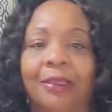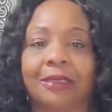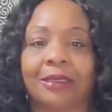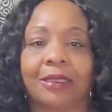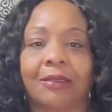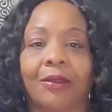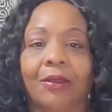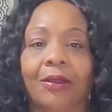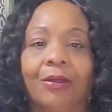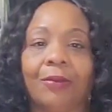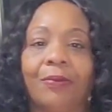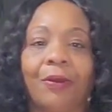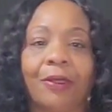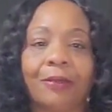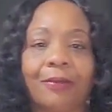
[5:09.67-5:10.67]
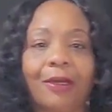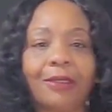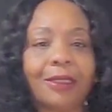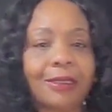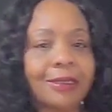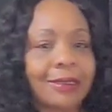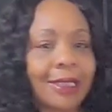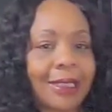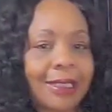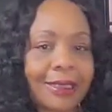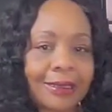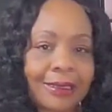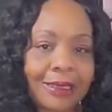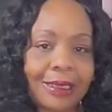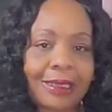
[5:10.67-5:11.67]
But the crow part about it, because
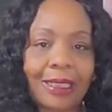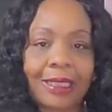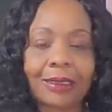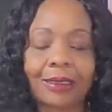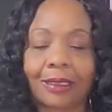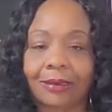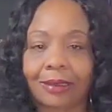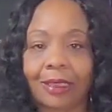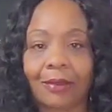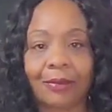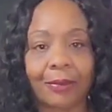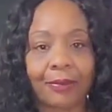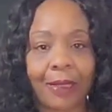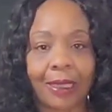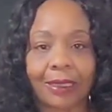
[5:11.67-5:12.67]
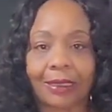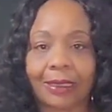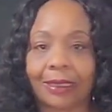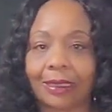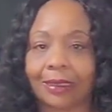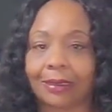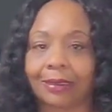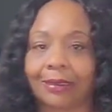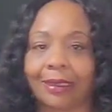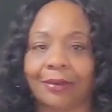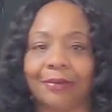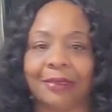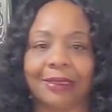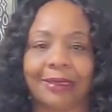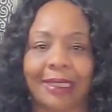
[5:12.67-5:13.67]
like I said, I thought they were
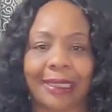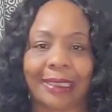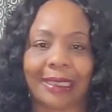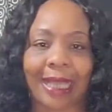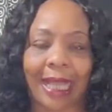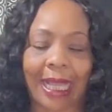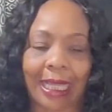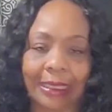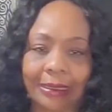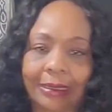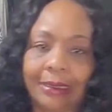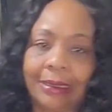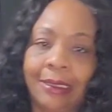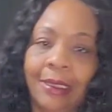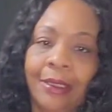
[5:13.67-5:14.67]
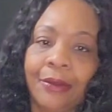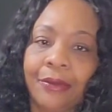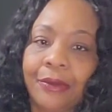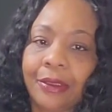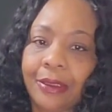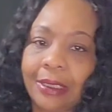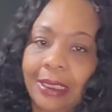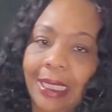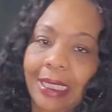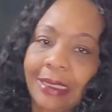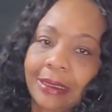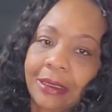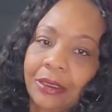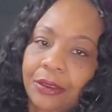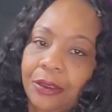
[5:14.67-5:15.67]
polyester, but they cotton, real
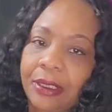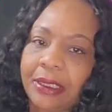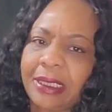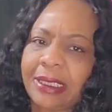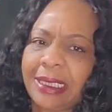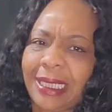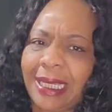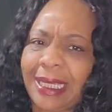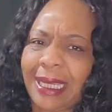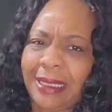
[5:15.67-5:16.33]
light, stretchy.